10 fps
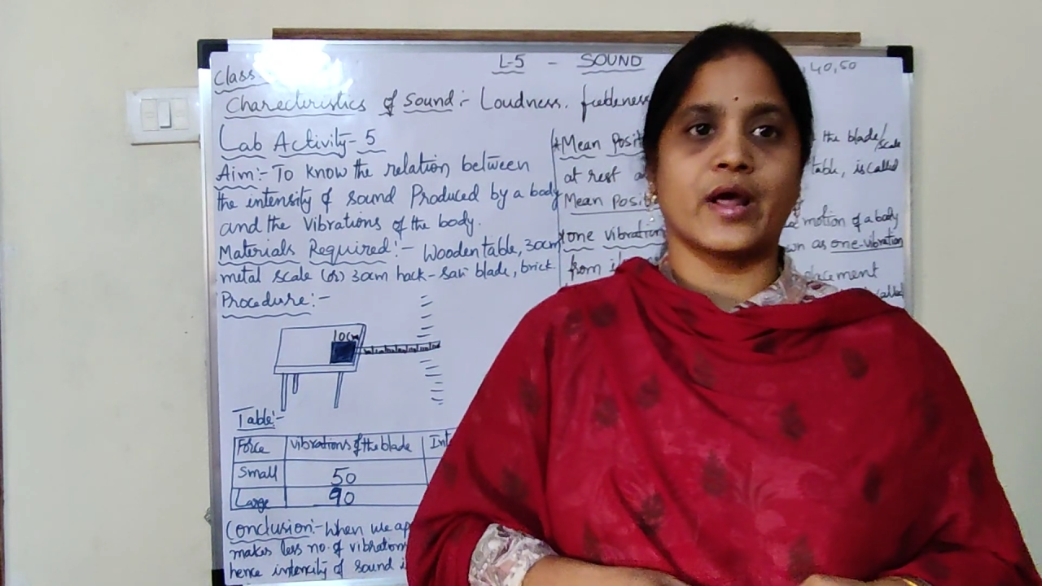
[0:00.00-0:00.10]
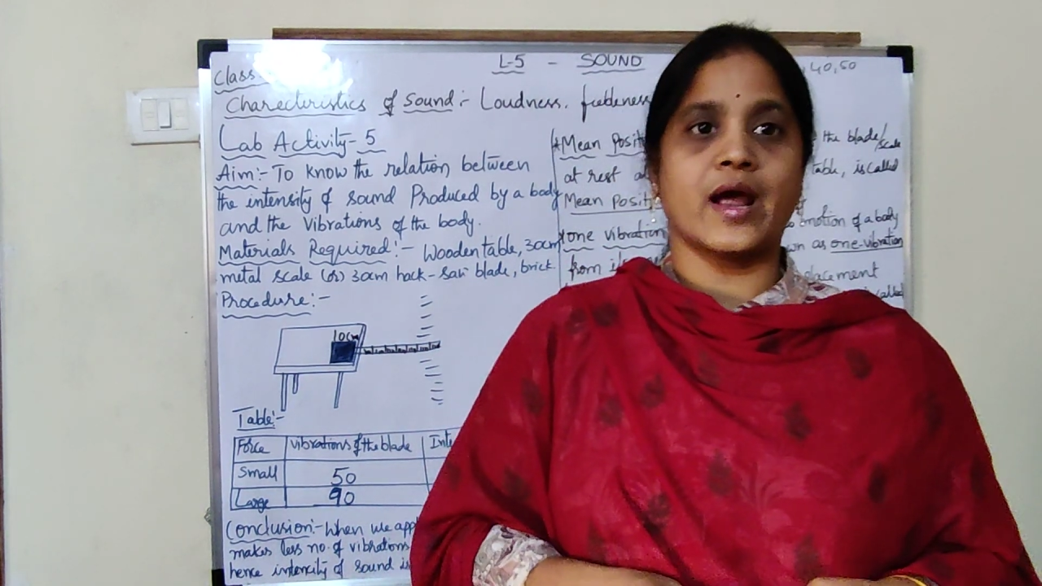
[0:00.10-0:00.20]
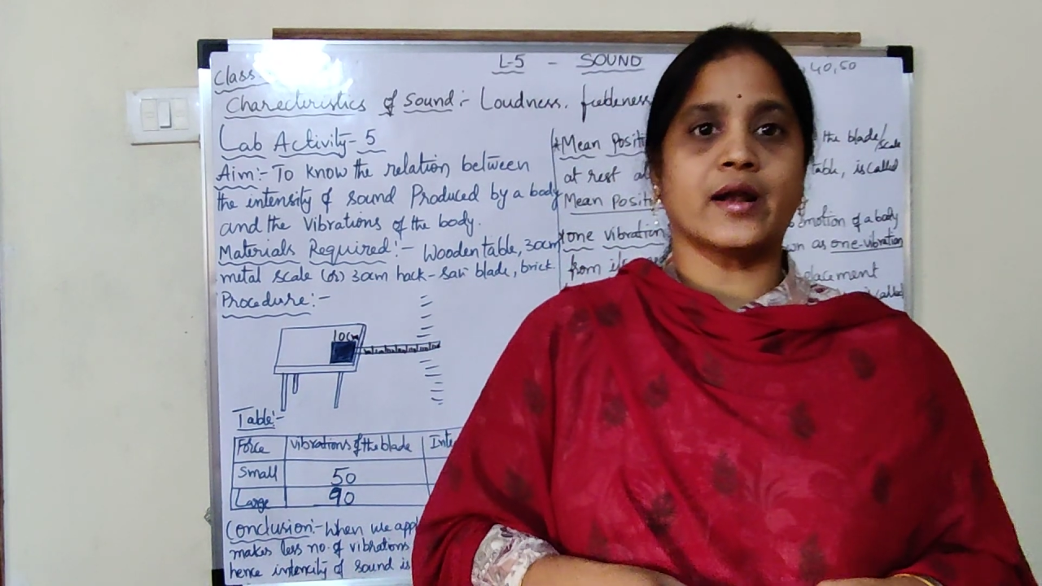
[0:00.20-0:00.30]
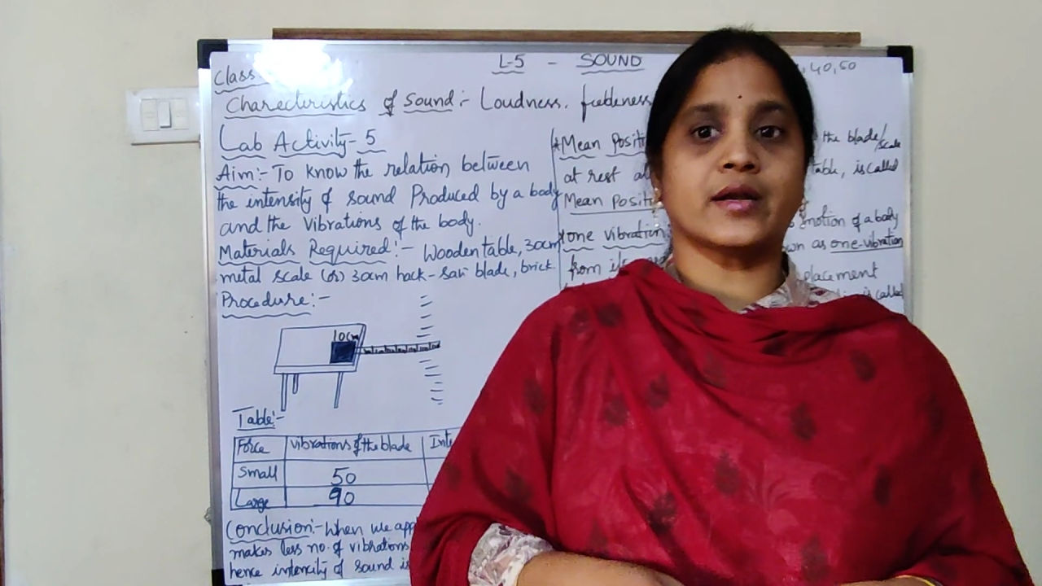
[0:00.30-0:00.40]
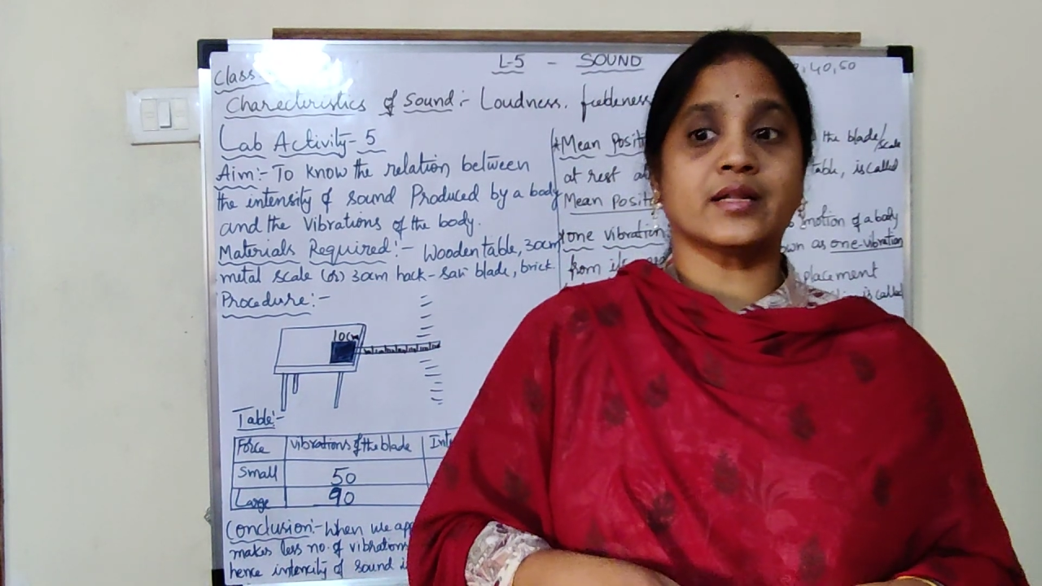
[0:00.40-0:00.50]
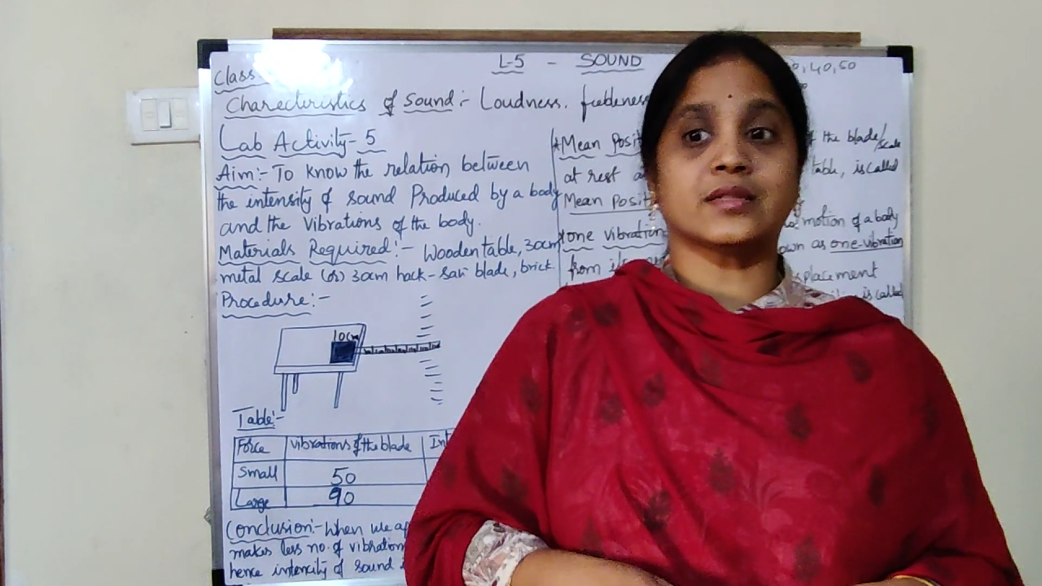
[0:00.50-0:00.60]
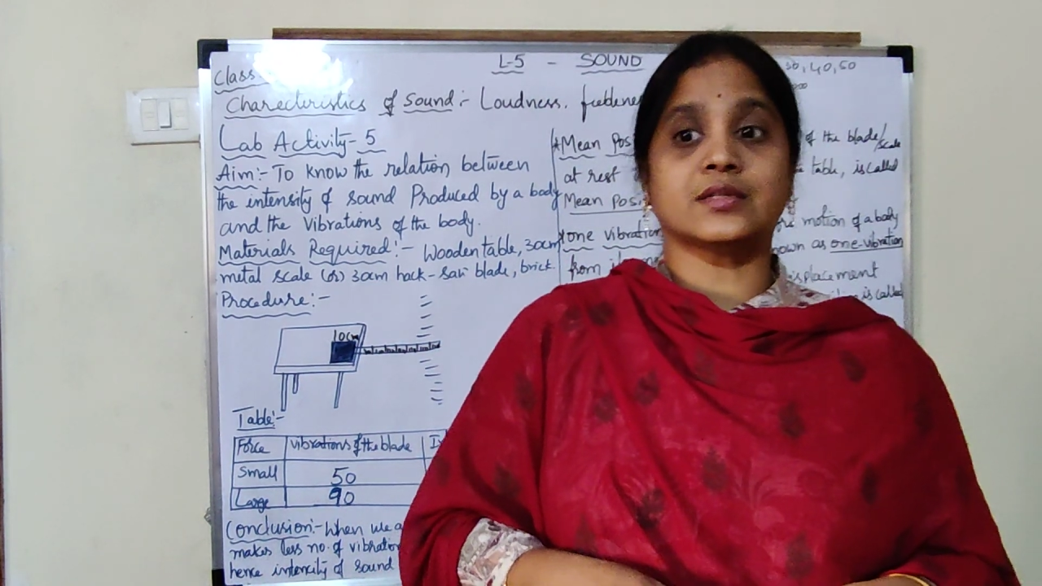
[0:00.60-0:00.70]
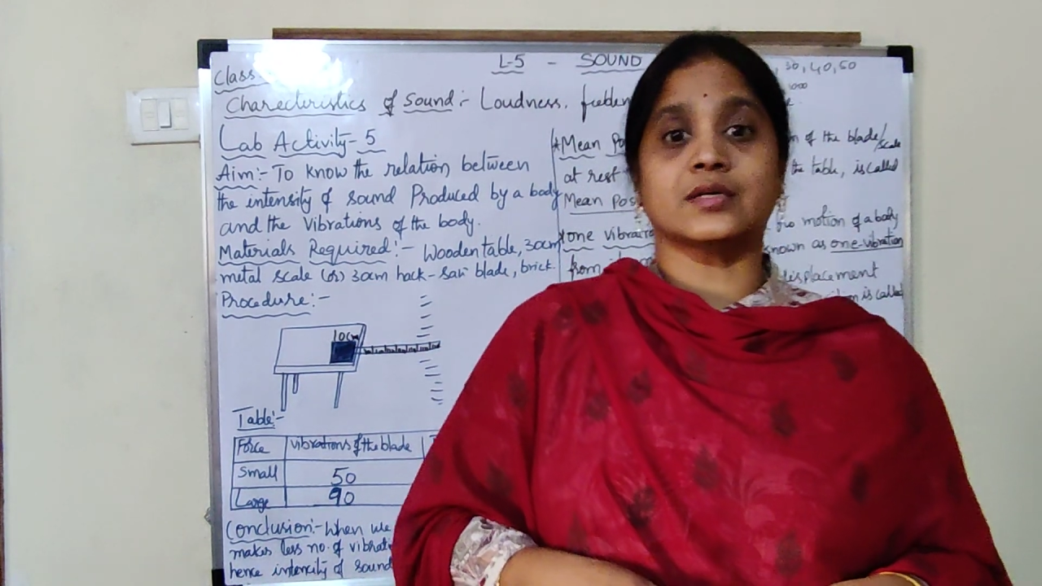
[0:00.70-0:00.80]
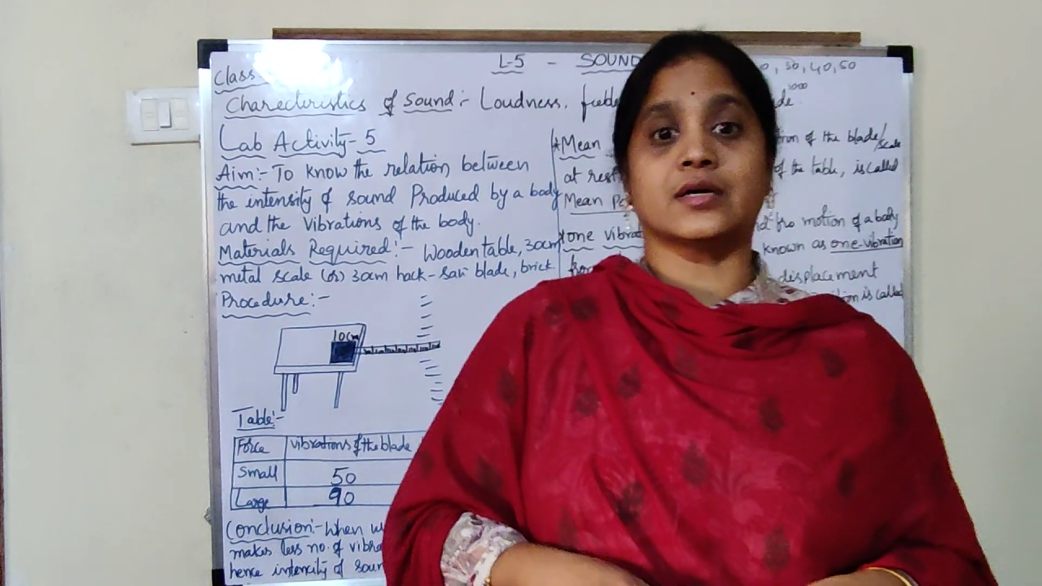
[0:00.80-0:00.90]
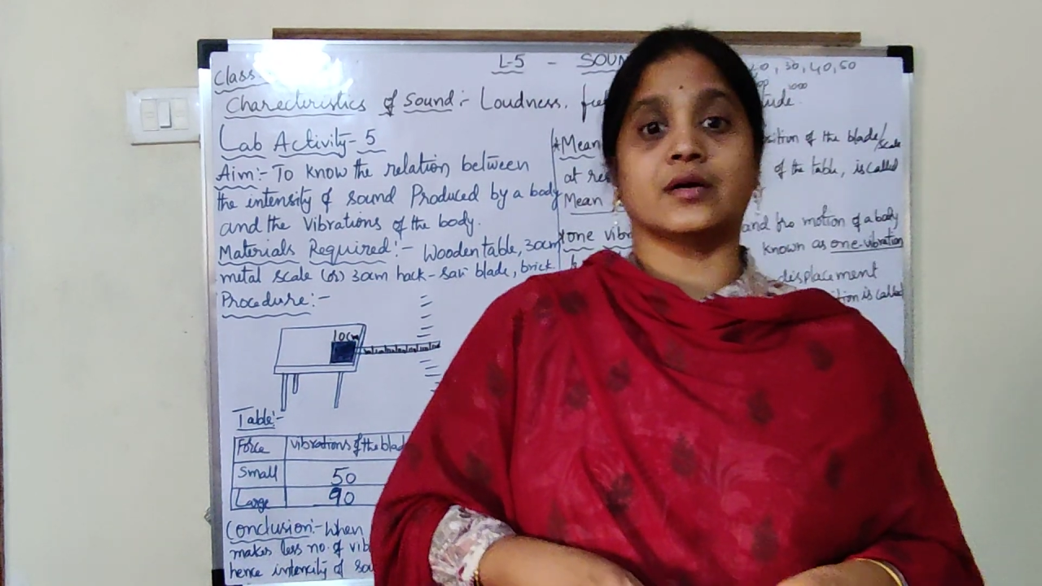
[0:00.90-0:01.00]
And
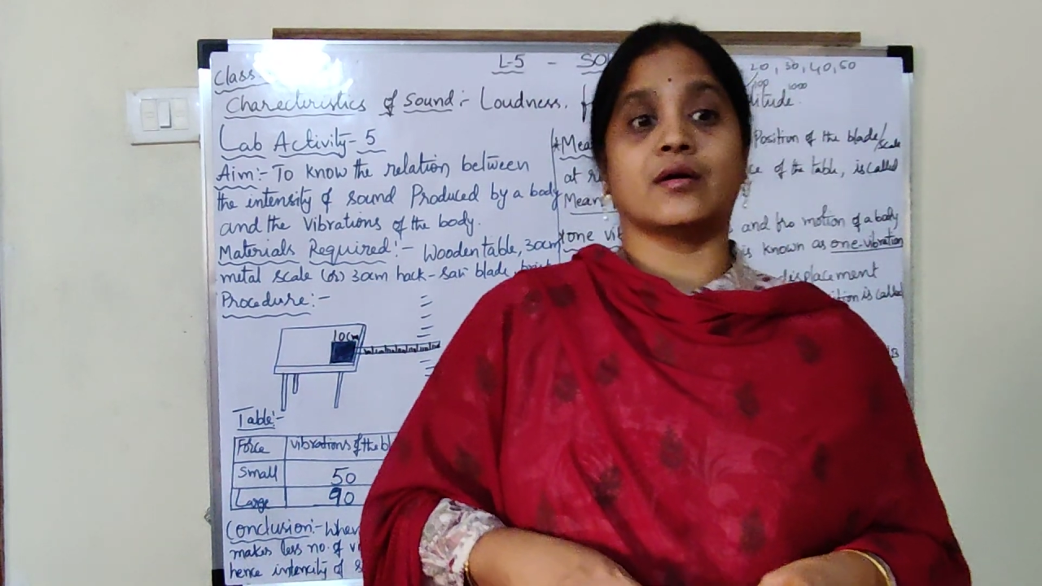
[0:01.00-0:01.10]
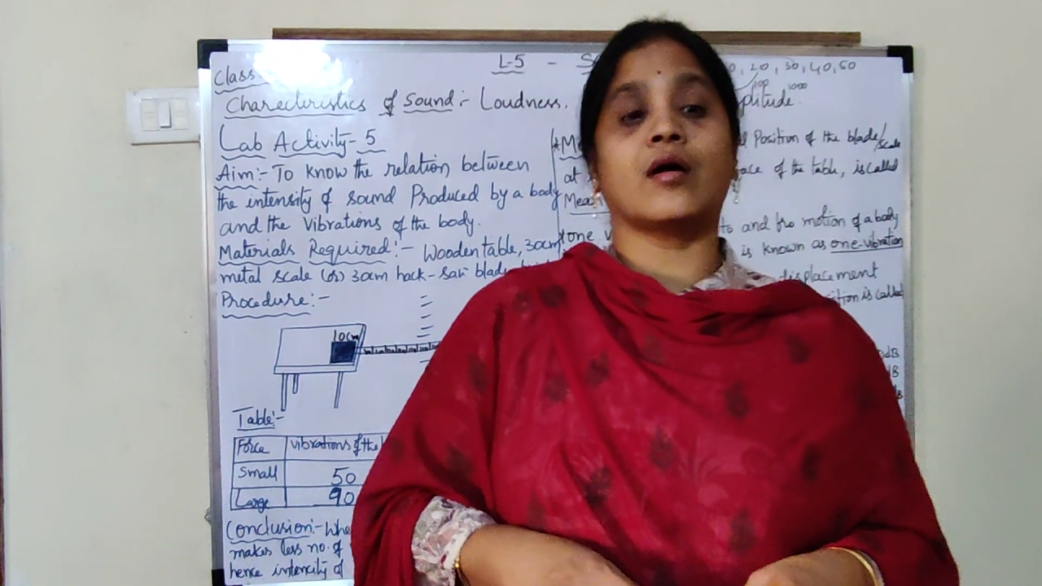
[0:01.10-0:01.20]
the